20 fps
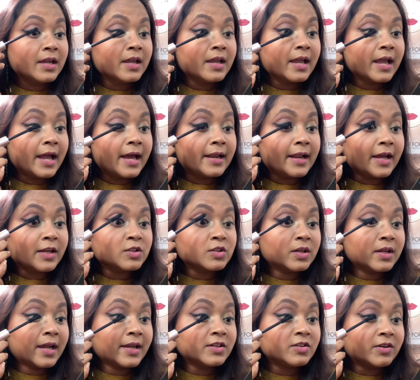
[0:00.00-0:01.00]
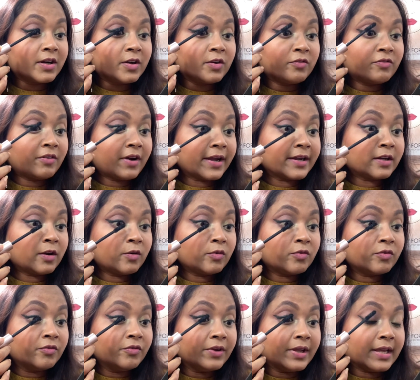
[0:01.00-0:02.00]
And actually, I try to find out
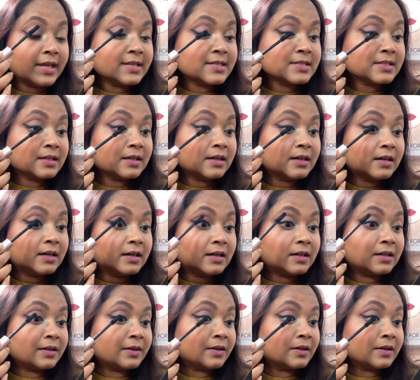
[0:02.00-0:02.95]
ways of